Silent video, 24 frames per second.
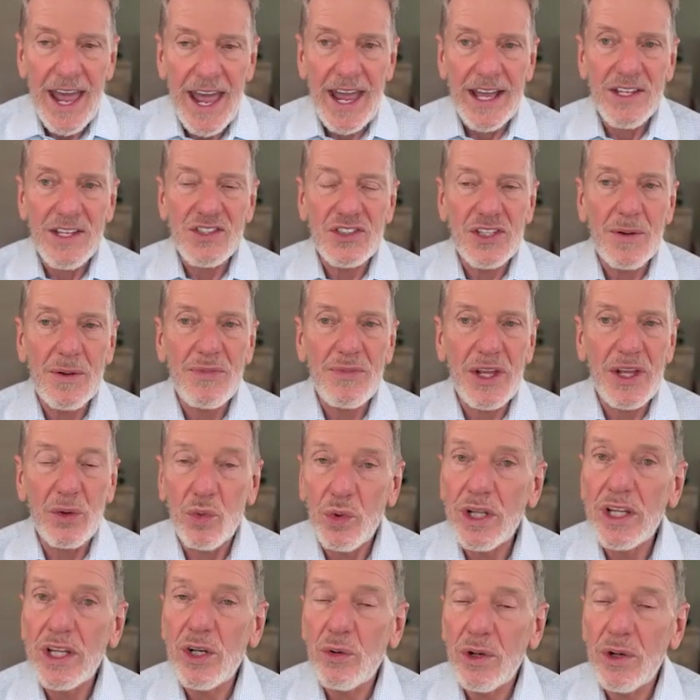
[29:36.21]
and something
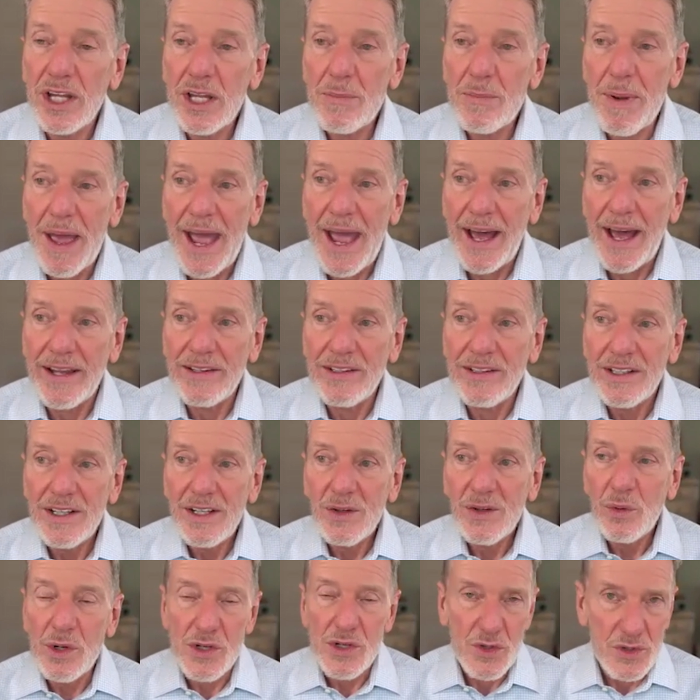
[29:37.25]
really, really bad,
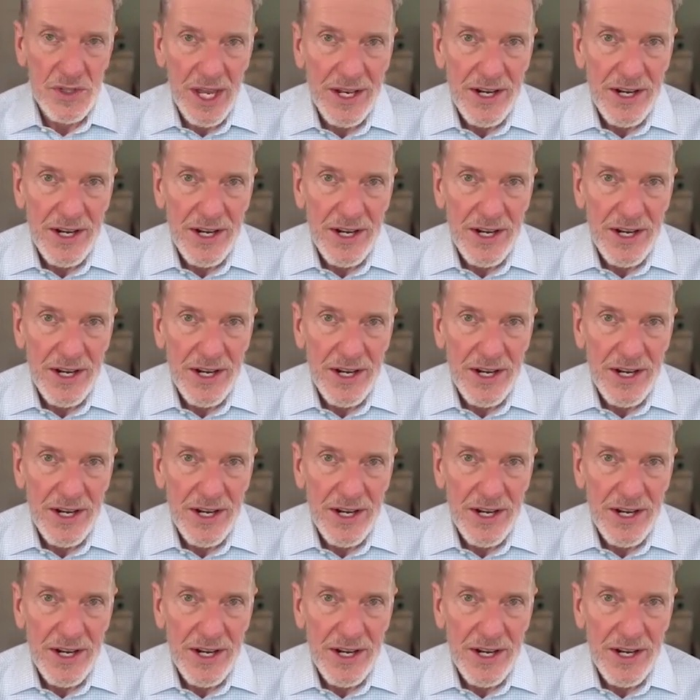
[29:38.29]
which was